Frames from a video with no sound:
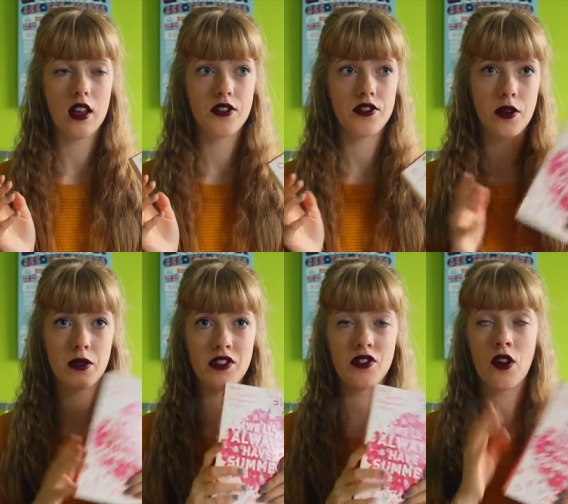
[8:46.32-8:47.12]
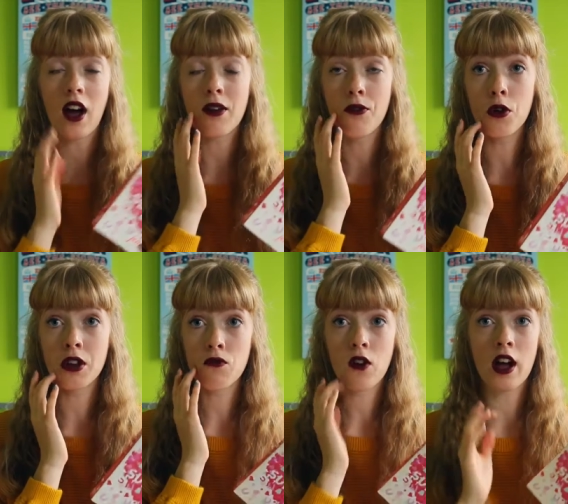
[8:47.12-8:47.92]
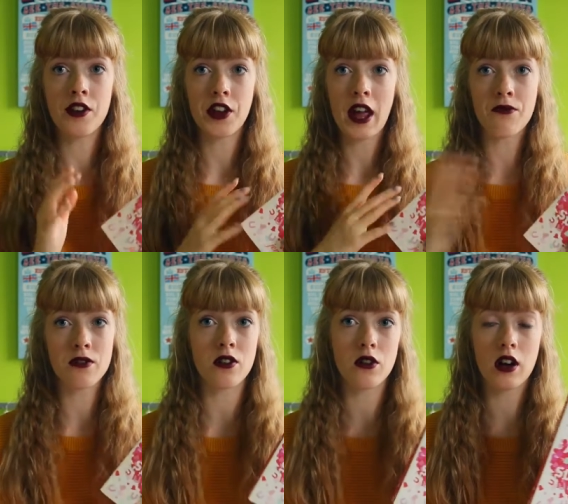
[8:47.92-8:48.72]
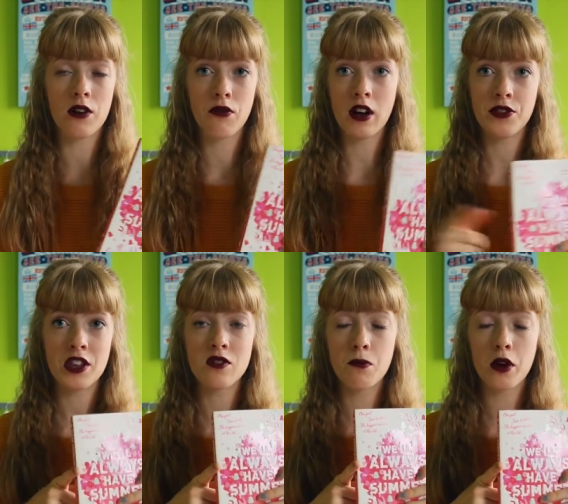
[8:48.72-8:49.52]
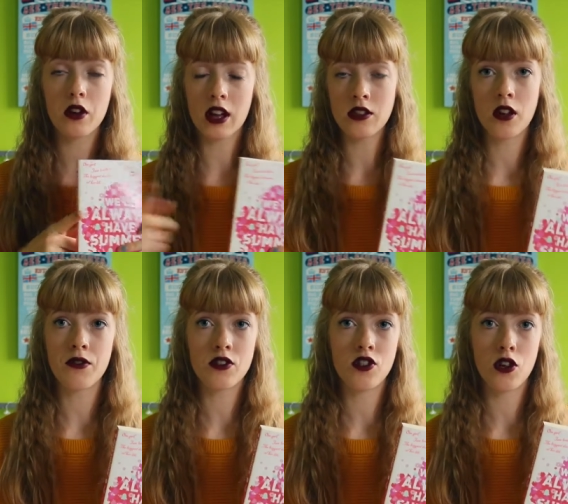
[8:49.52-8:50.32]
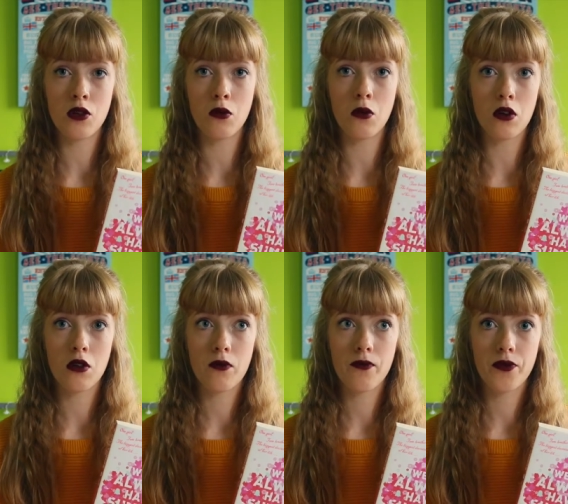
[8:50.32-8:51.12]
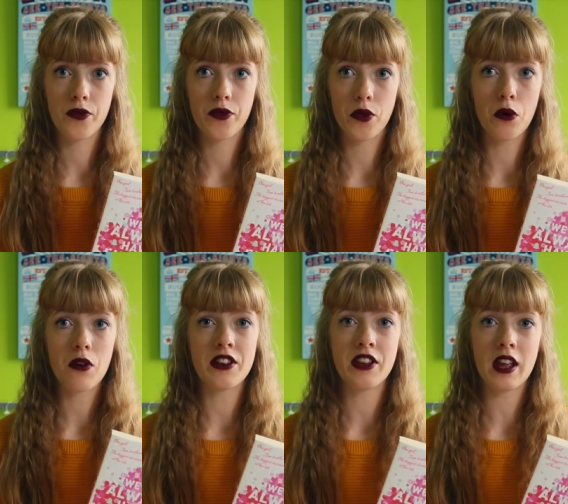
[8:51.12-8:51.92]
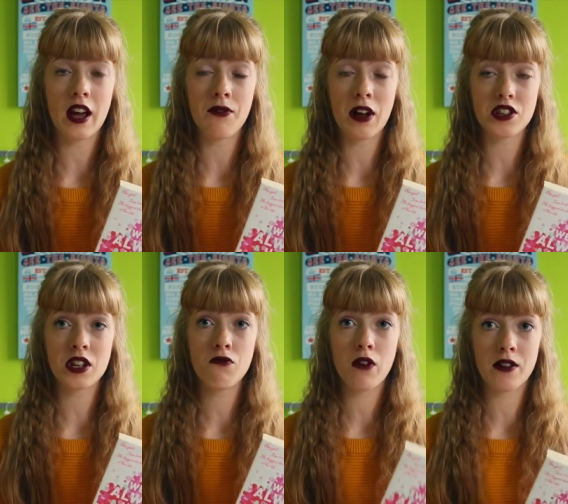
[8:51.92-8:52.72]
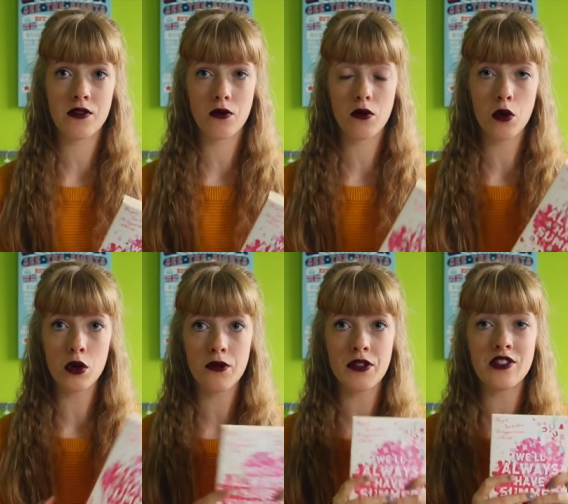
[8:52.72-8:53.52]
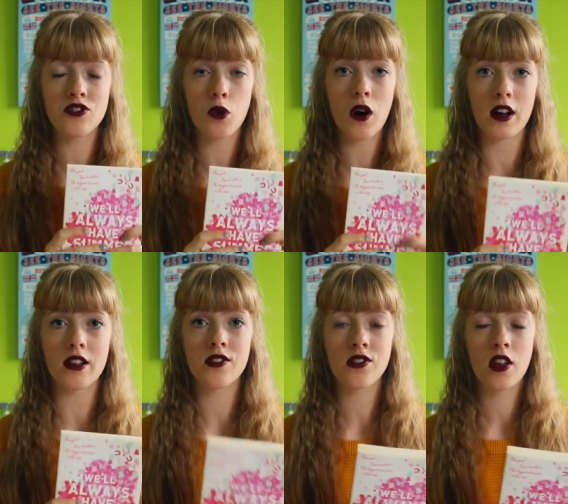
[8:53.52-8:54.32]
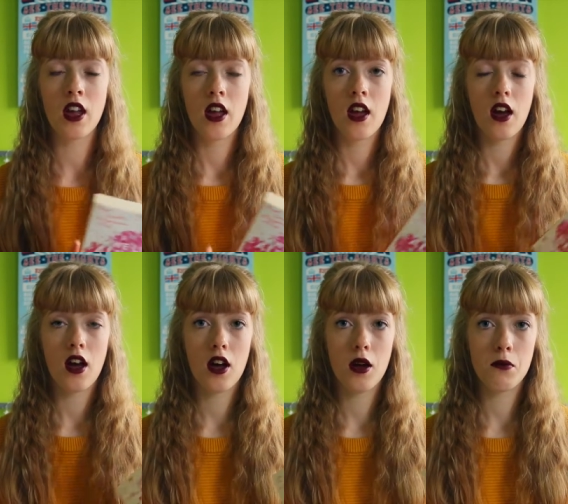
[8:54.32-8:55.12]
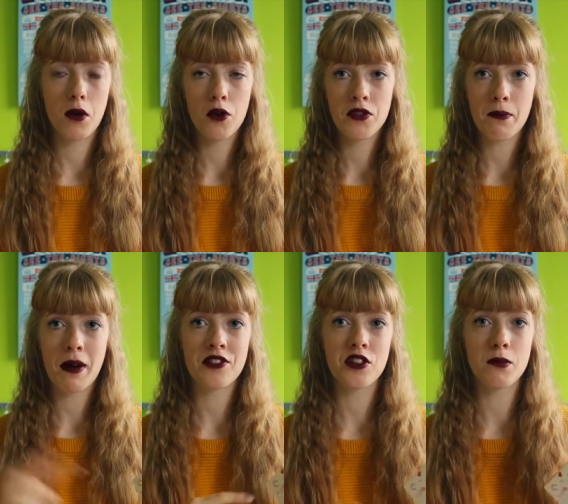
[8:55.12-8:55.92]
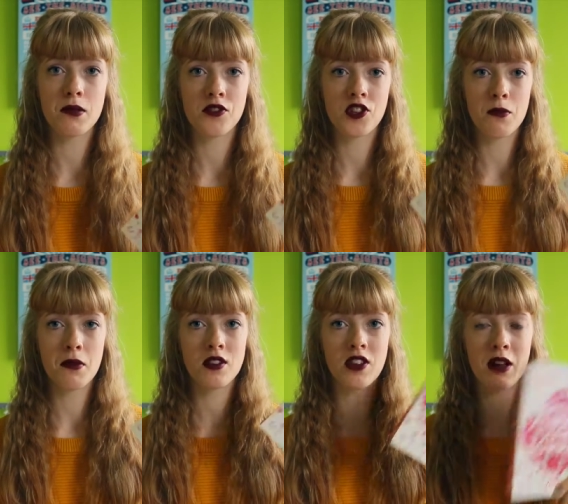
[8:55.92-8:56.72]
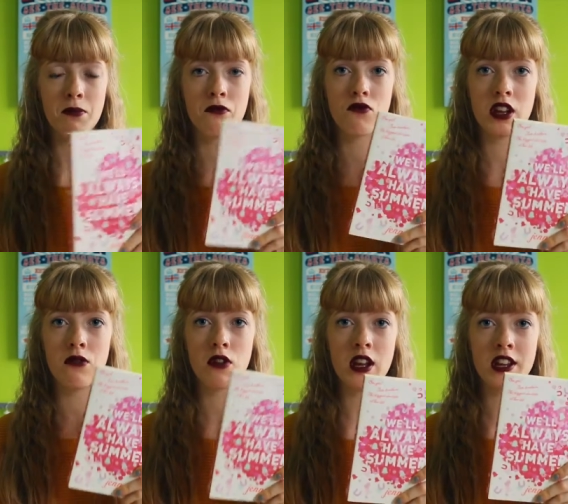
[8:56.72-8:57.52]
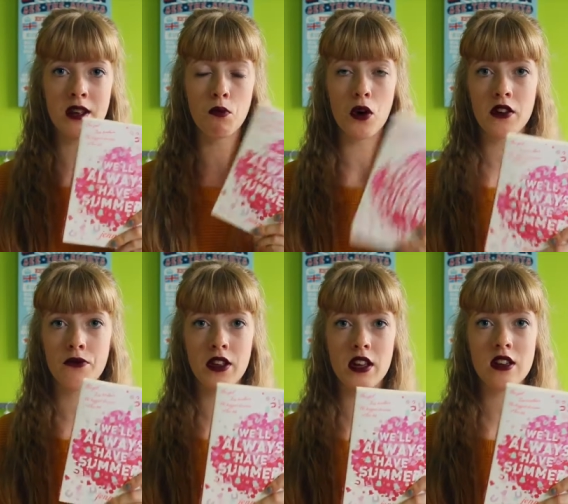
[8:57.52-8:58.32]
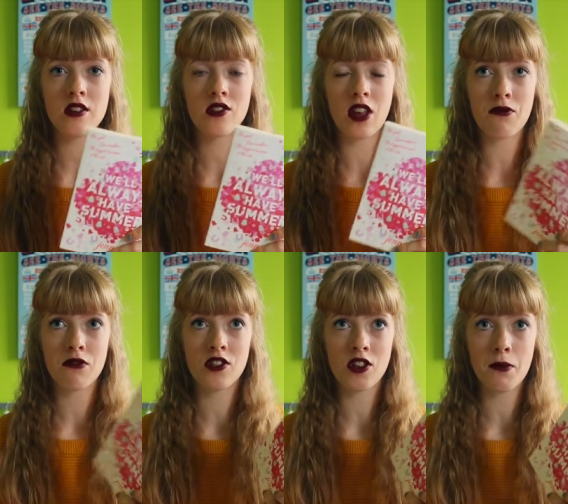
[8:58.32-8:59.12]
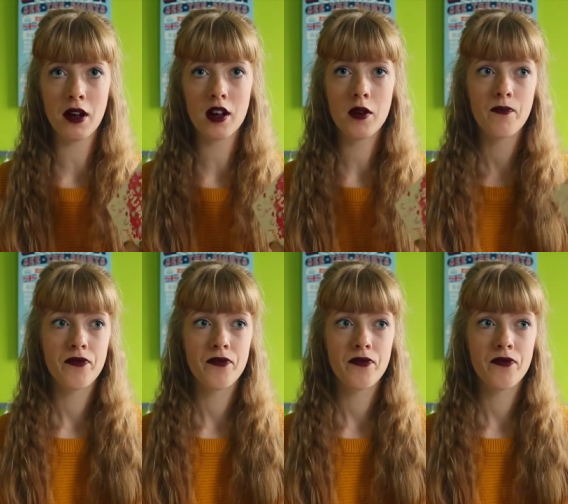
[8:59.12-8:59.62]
So this is I've read this book and the other 2 already. I've actually read all of these twice. Over the past couple of summers I've been rereading one of these every summer.